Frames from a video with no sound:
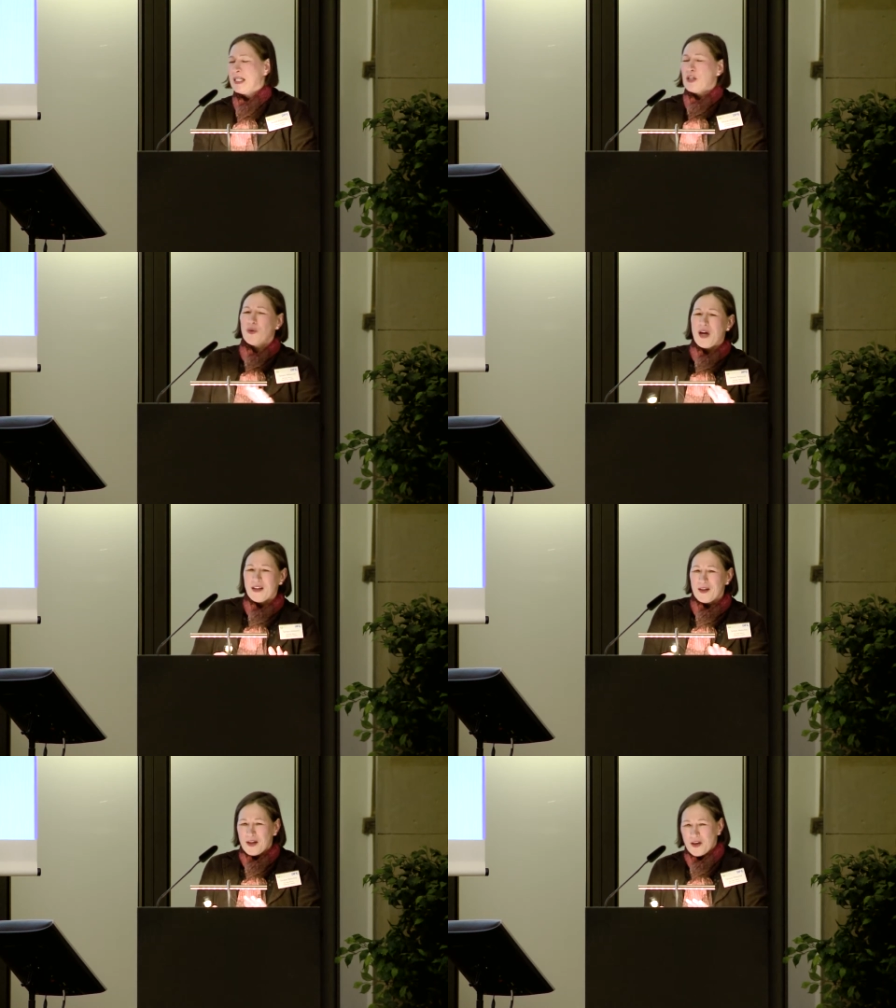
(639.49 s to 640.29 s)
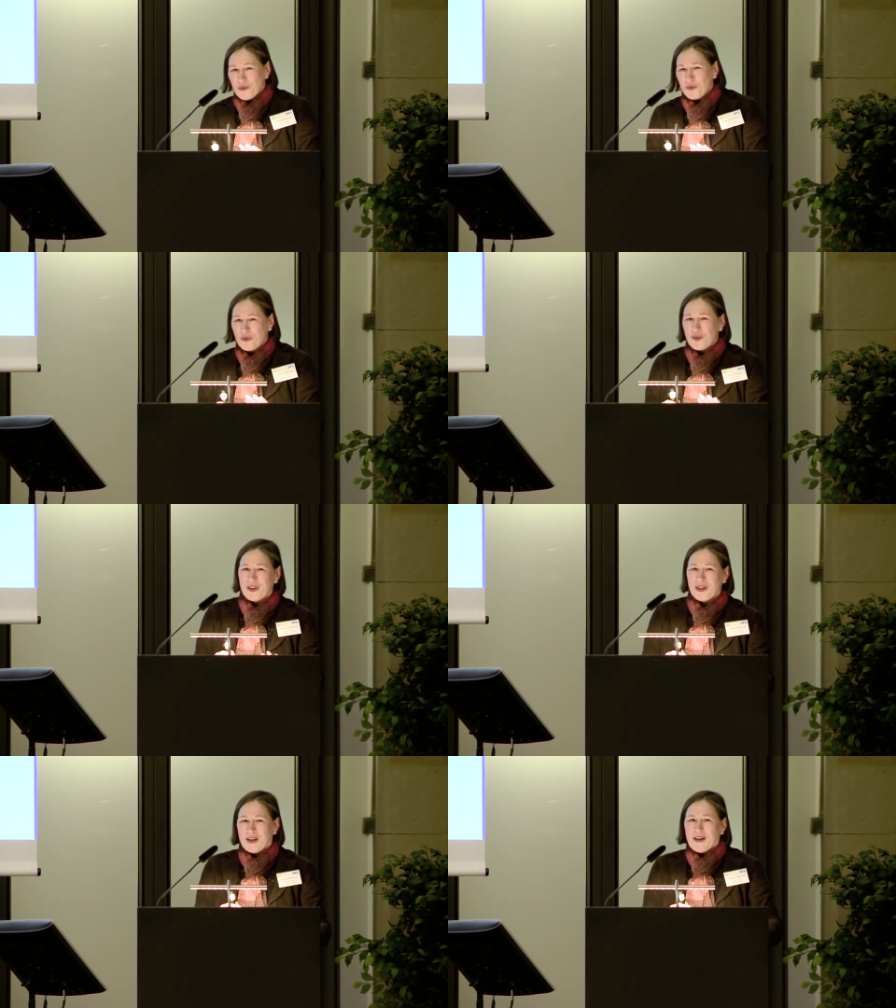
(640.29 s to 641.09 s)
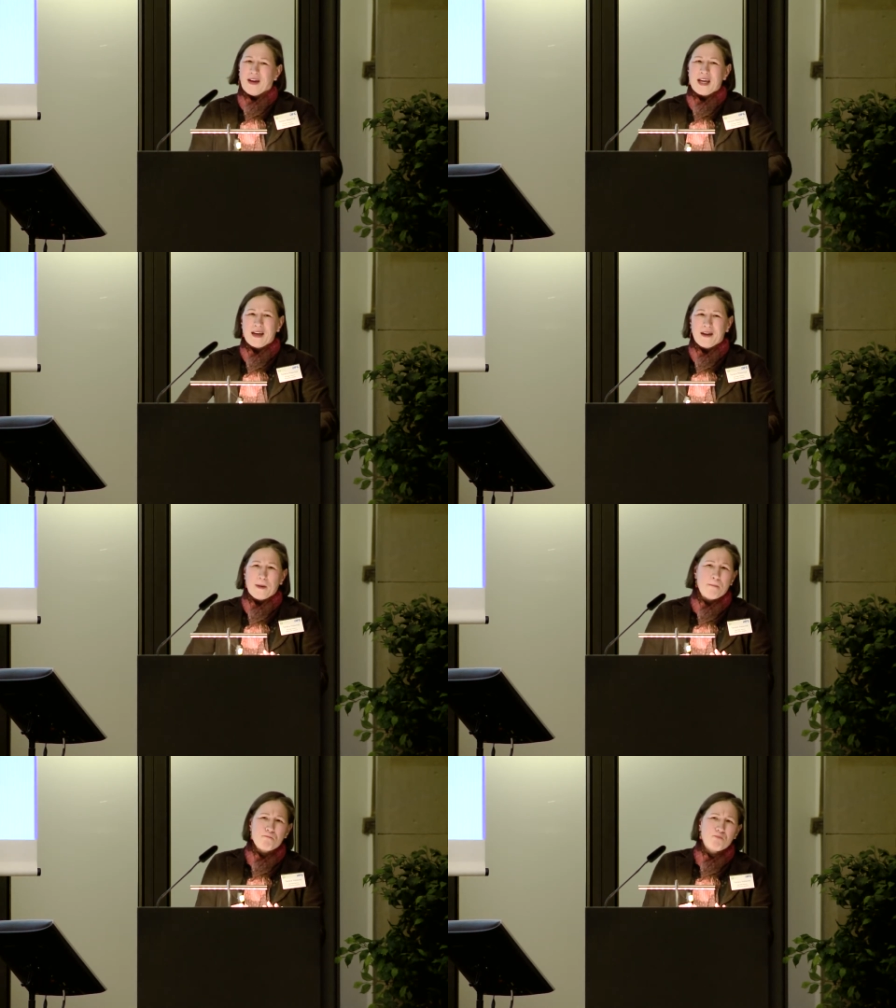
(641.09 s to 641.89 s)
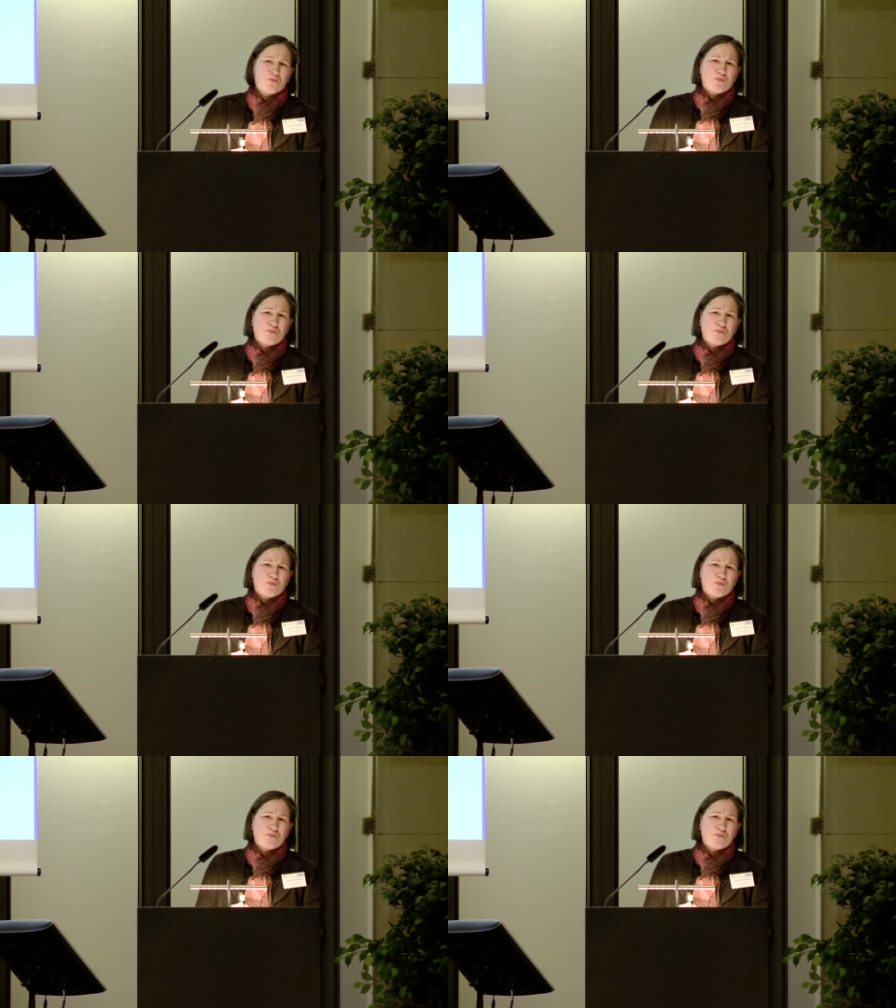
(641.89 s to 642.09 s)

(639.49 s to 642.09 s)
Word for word: So I had a lot of um,